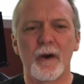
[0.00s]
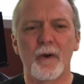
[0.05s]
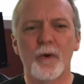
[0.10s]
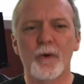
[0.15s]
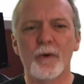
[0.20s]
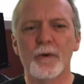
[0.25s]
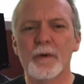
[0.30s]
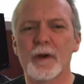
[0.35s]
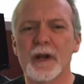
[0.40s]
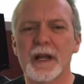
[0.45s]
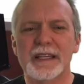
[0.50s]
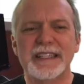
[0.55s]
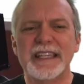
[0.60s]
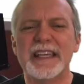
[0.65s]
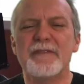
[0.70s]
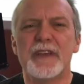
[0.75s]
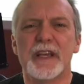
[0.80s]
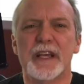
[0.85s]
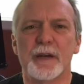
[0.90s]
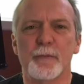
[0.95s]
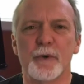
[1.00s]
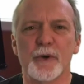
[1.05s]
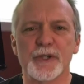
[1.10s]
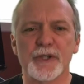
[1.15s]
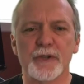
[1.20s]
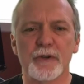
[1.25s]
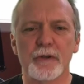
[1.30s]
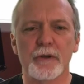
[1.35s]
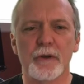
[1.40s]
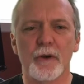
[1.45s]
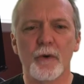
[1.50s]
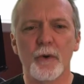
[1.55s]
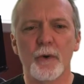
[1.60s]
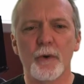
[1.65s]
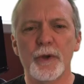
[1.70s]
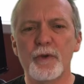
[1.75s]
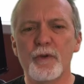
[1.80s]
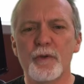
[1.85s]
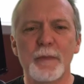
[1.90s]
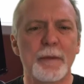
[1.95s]
or a TV commercial, or
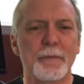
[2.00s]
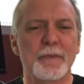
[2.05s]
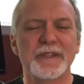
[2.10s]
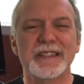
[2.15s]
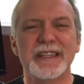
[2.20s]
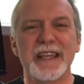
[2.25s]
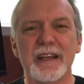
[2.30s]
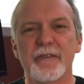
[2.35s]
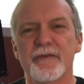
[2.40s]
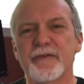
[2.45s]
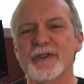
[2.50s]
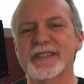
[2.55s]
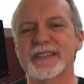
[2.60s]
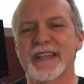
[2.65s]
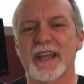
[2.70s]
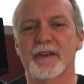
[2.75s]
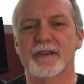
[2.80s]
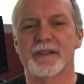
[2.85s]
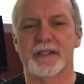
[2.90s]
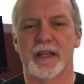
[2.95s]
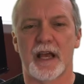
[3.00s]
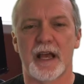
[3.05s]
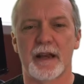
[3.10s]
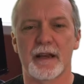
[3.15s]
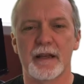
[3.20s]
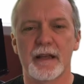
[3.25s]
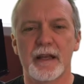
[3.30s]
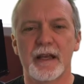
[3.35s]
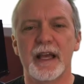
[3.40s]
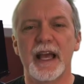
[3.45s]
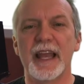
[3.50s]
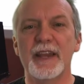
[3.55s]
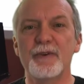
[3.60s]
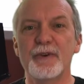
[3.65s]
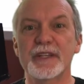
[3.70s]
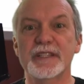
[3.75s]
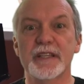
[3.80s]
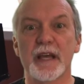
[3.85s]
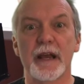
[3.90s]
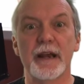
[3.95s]
you remember seeing a for sale sign and you
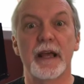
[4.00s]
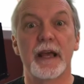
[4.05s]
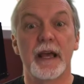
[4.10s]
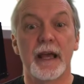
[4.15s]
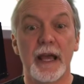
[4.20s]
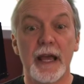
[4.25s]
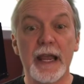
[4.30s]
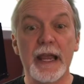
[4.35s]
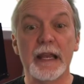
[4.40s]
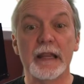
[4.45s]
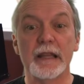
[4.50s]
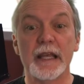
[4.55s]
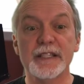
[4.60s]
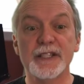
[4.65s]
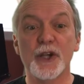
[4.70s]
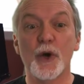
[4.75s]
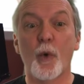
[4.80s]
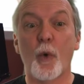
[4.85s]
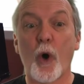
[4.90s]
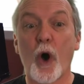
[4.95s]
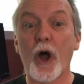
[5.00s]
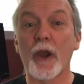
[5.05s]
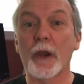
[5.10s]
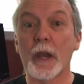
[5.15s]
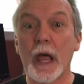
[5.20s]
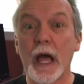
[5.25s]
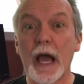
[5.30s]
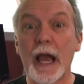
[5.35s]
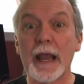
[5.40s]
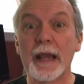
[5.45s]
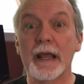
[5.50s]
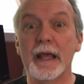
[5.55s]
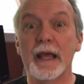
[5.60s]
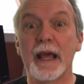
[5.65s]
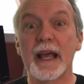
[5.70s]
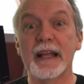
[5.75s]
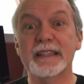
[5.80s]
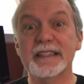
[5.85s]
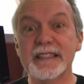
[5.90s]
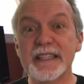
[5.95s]
decide, hey, let's go online
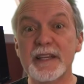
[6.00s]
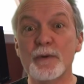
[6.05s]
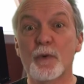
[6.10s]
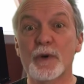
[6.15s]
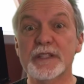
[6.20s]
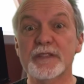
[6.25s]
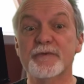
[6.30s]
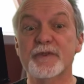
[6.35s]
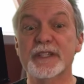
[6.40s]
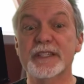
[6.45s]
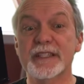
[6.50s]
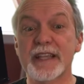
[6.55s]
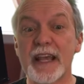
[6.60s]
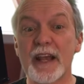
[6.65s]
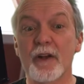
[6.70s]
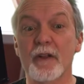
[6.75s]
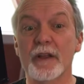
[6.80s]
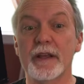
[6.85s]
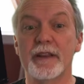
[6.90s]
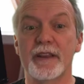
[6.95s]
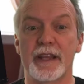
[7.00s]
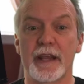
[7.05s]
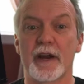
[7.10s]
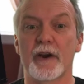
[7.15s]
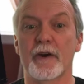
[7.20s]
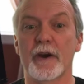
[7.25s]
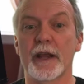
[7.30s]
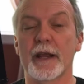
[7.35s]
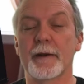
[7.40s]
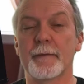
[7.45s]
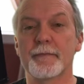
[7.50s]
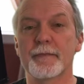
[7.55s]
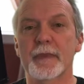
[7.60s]
and see what's for sale in the area.